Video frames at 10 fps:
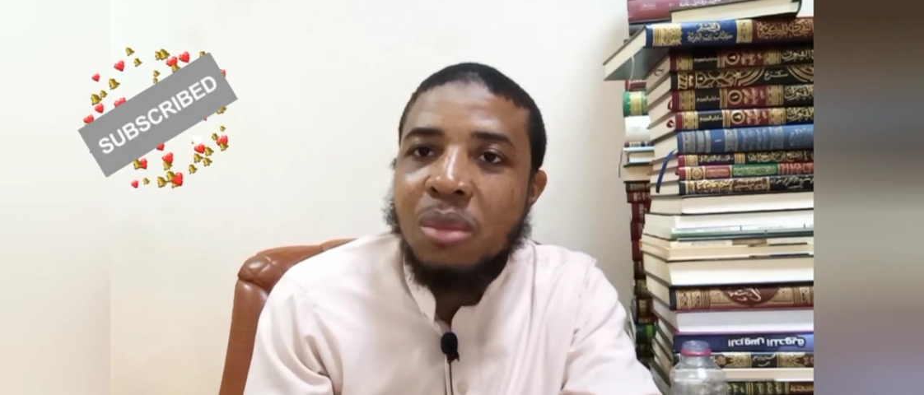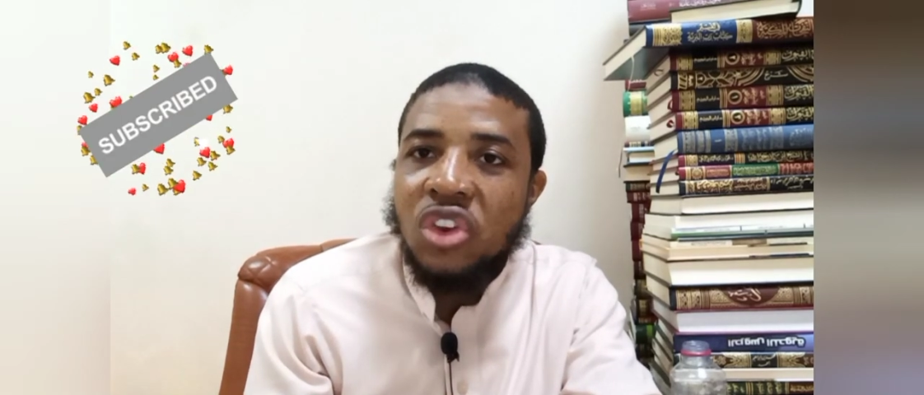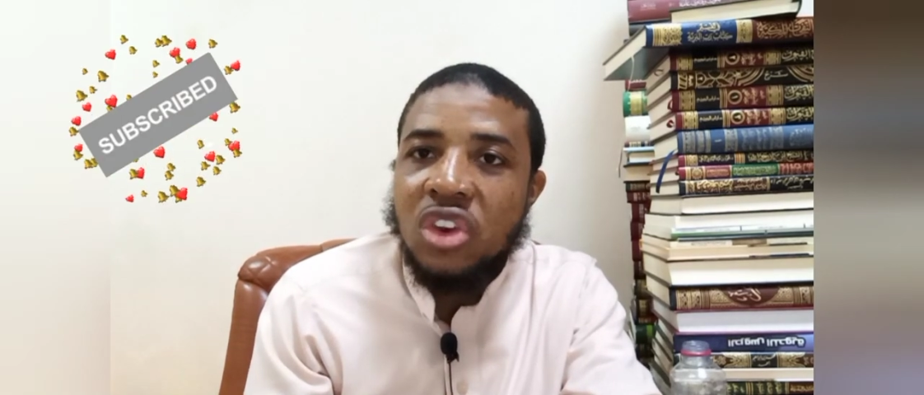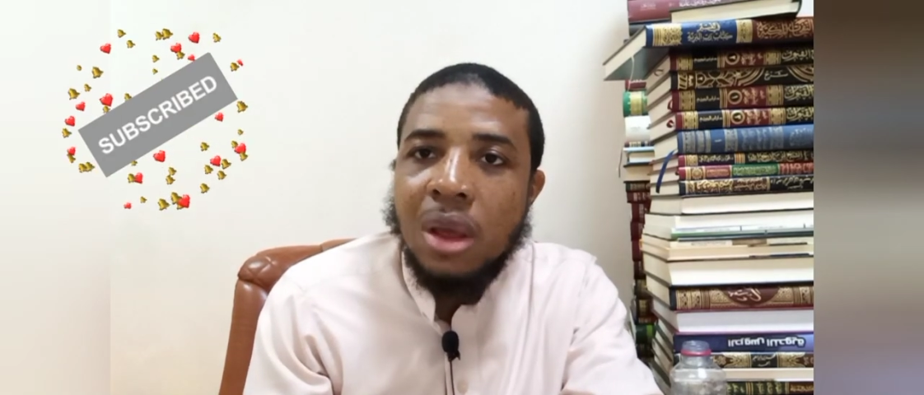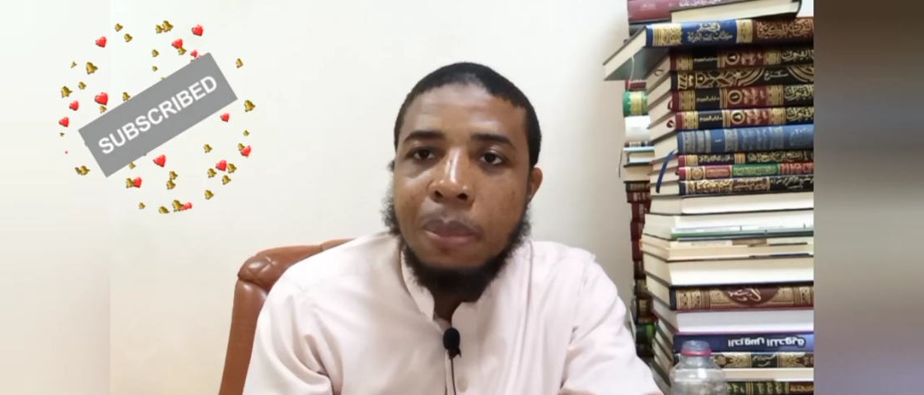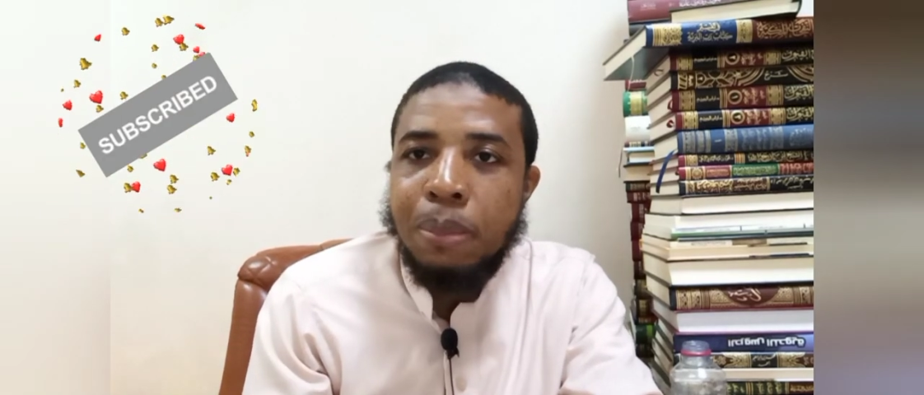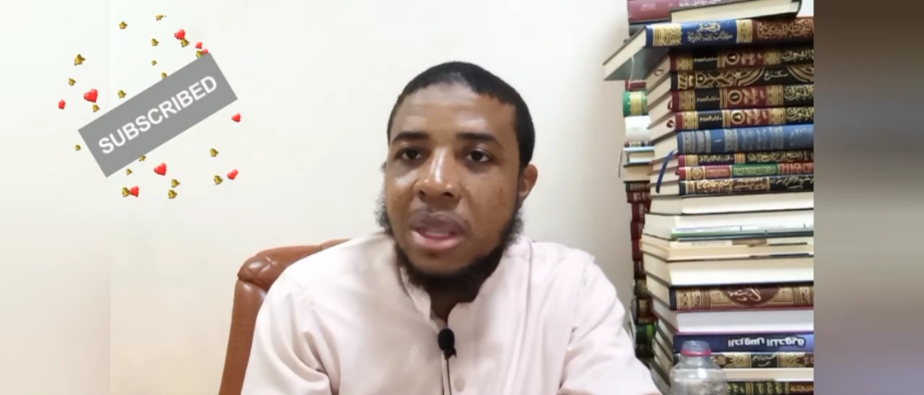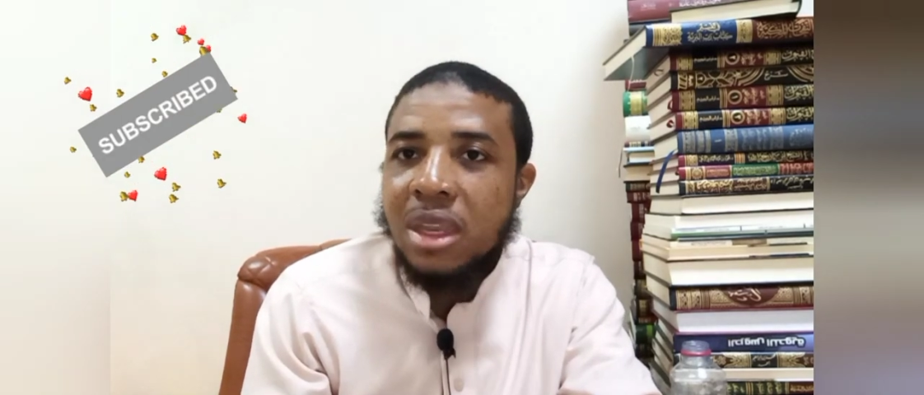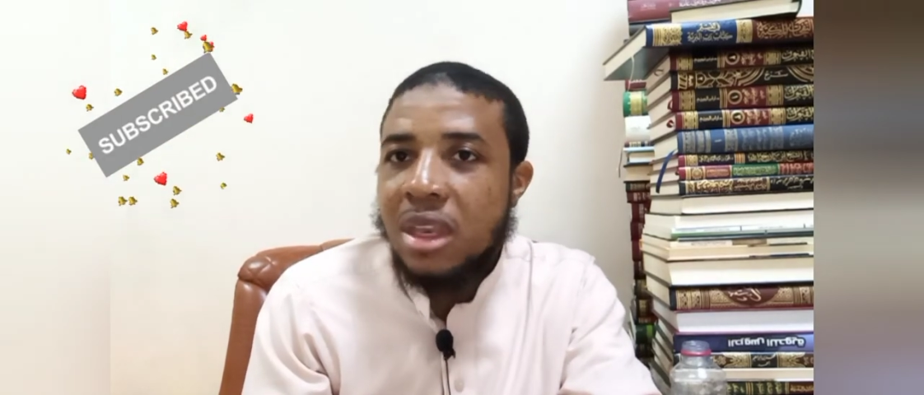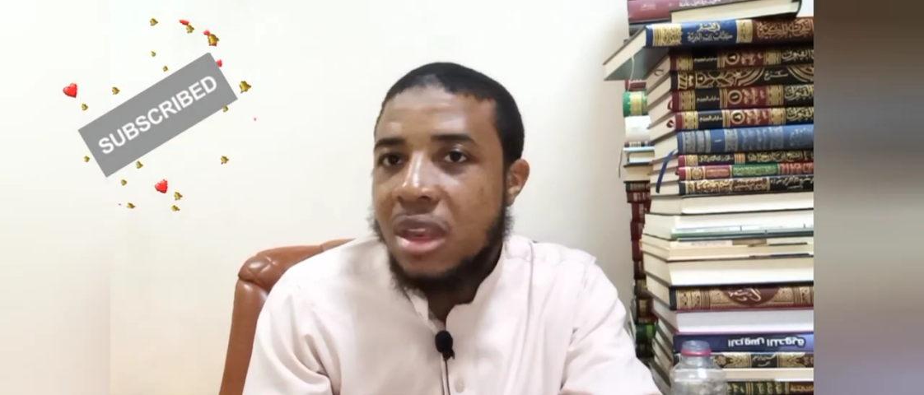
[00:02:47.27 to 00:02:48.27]
image
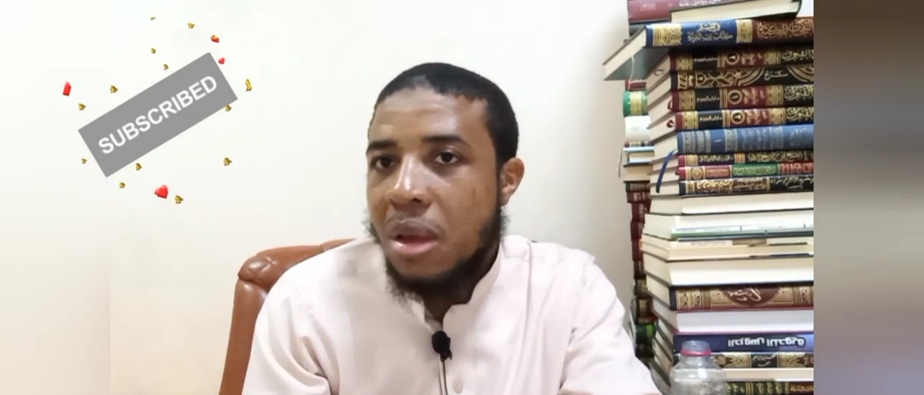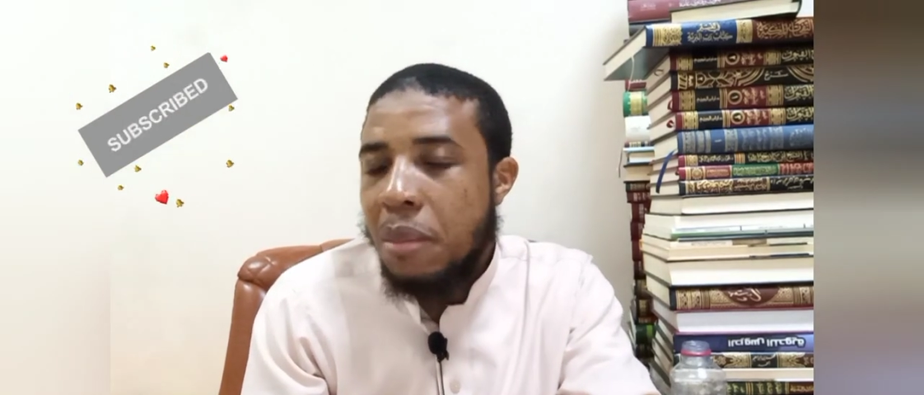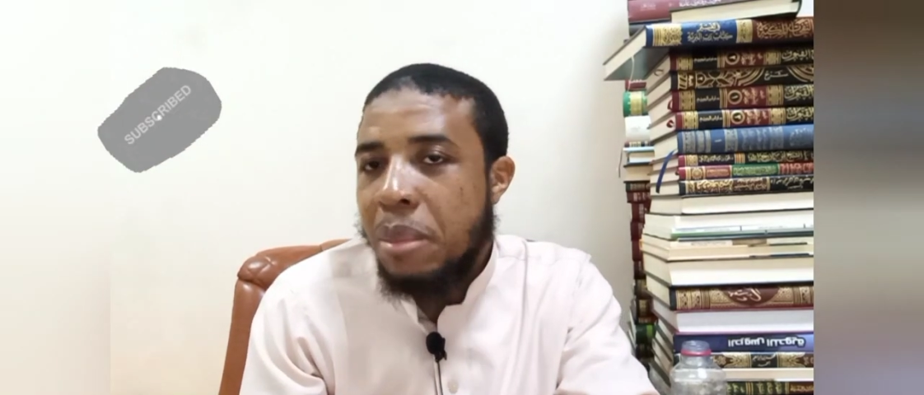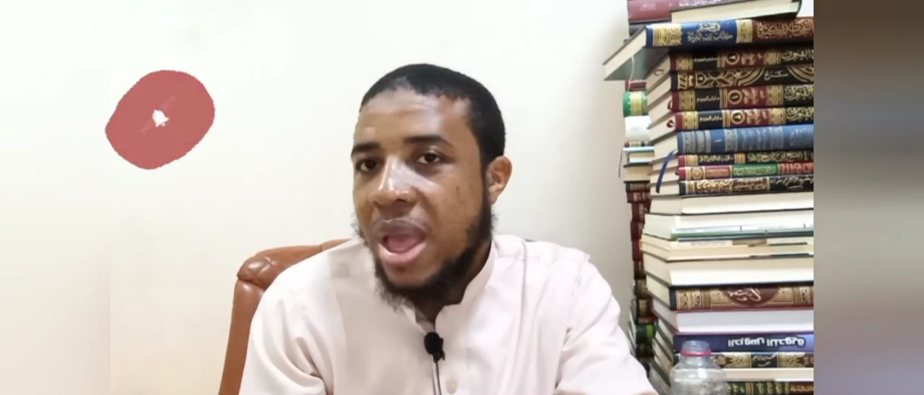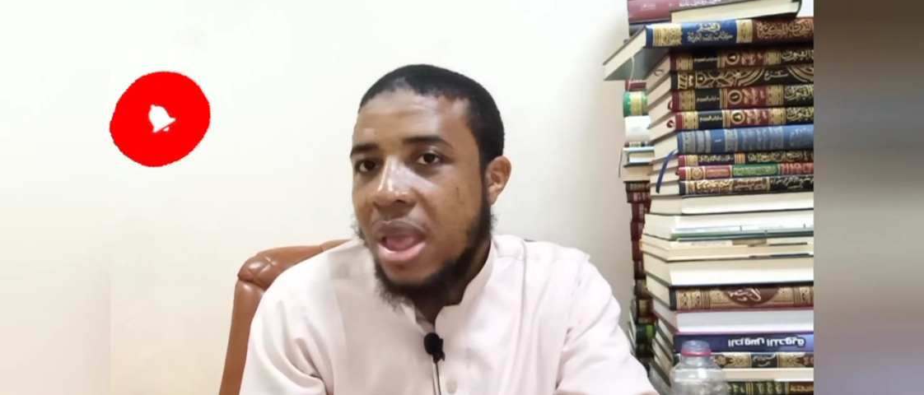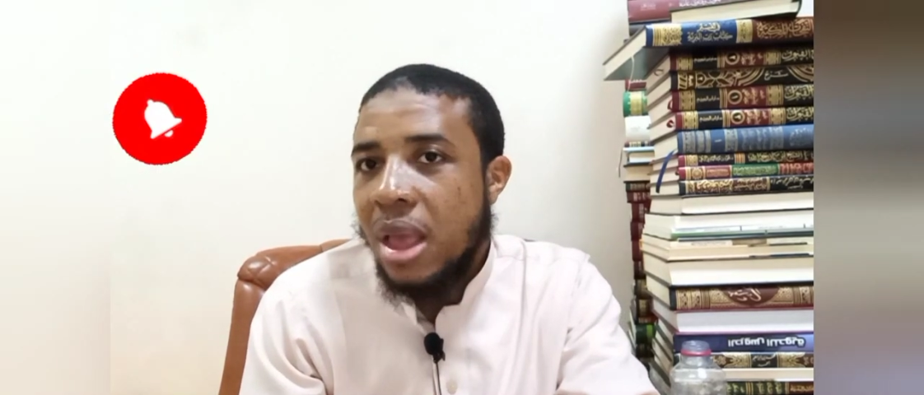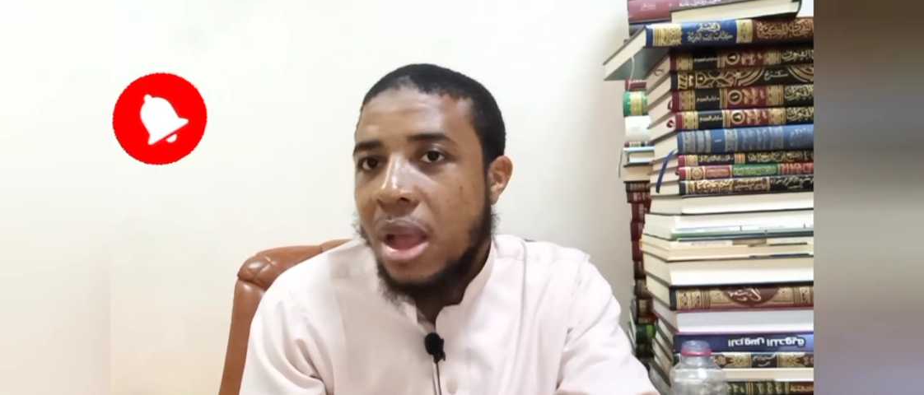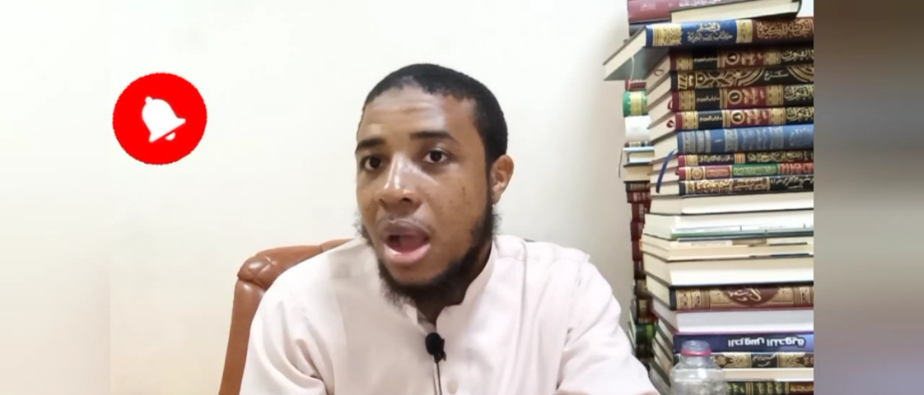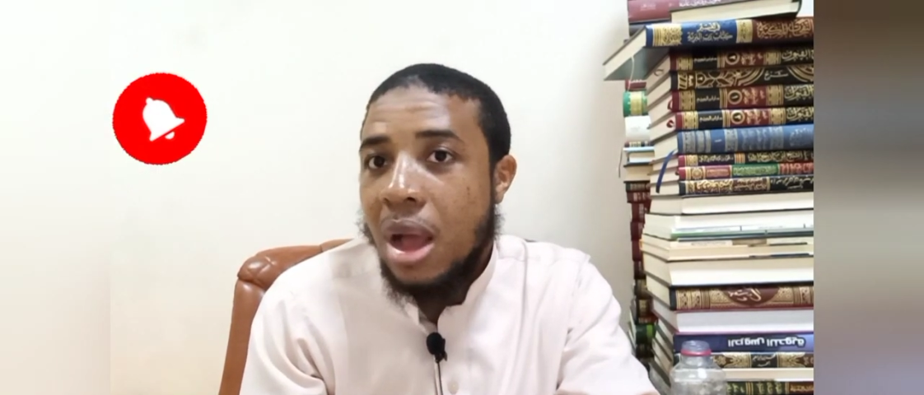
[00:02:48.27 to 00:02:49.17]
painted by